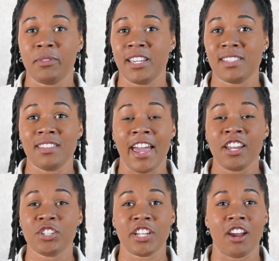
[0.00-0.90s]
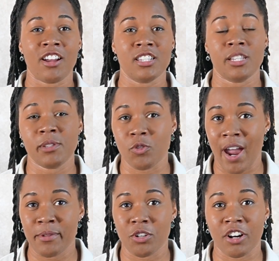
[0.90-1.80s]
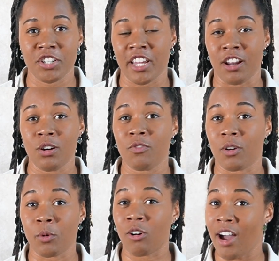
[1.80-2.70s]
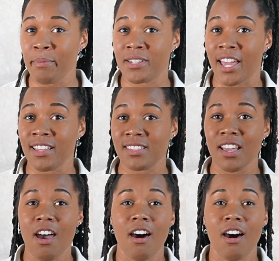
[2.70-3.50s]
please like, share, and subscribe to our channel for more updates